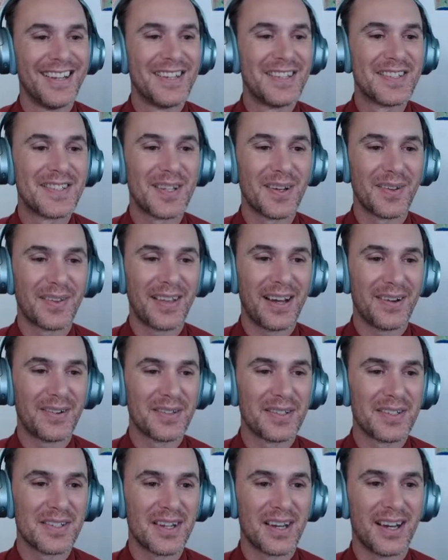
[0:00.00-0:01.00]
So that
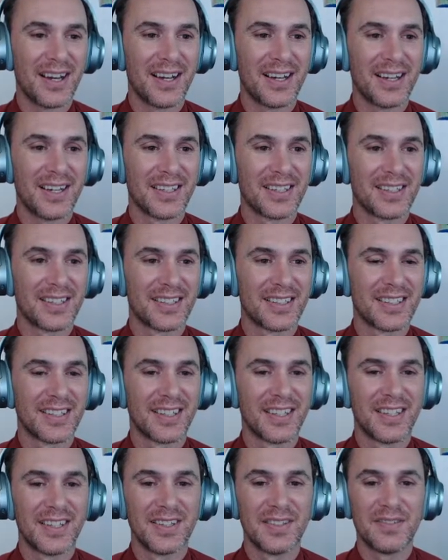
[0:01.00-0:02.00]
was
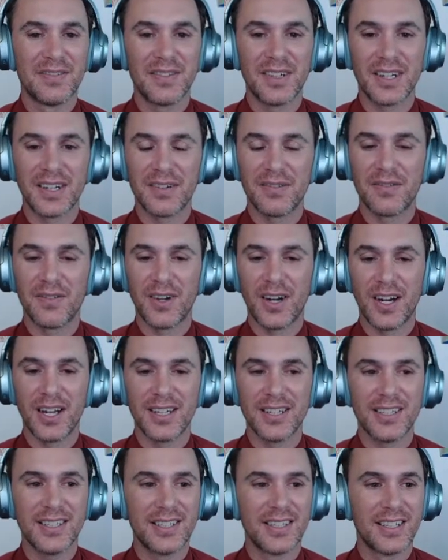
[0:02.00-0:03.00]
very
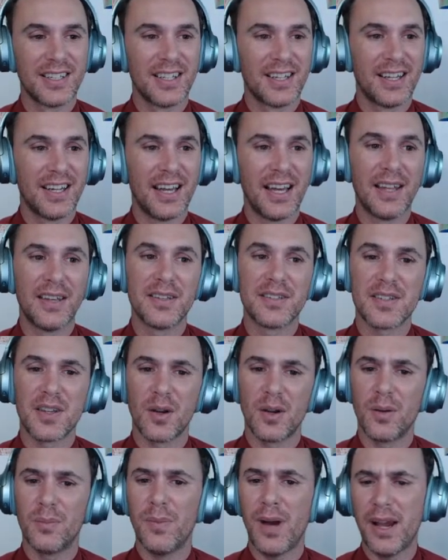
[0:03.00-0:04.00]
fun. And
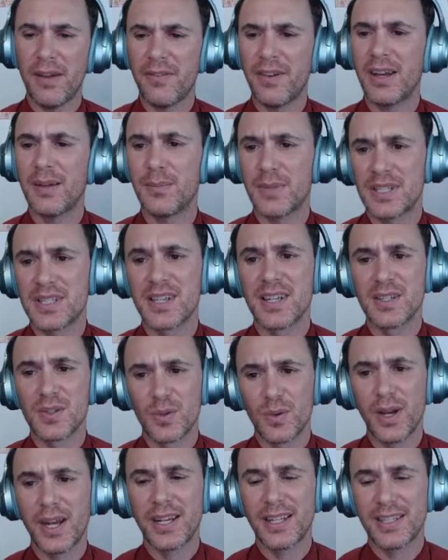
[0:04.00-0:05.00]
so my family says ready,